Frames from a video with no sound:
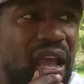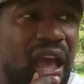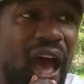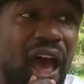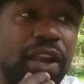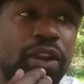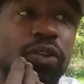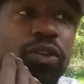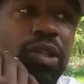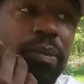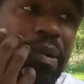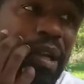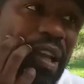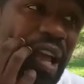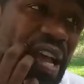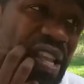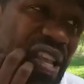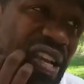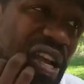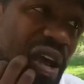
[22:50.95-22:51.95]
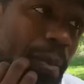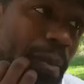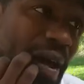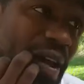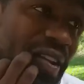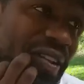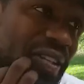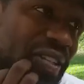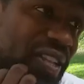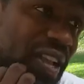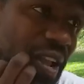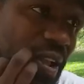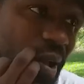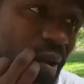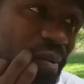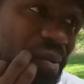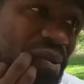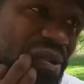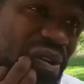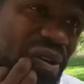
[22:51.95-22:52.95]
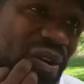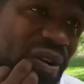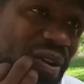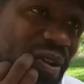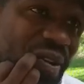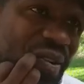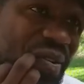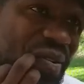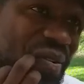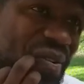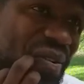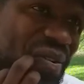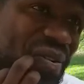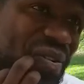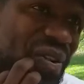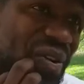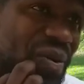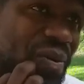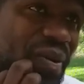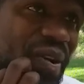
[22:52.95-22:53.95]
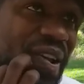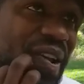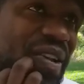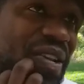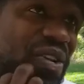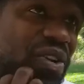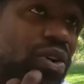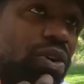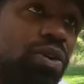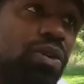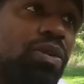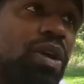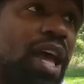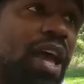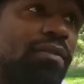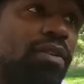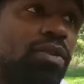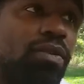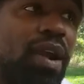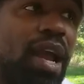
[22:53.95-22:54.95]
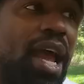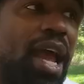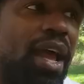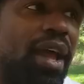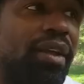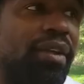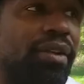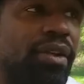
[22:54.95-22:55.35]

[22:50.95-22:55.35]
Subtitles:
I know some of the guys that come out of state. I'm sorry, yo. There's no way you don't have a rad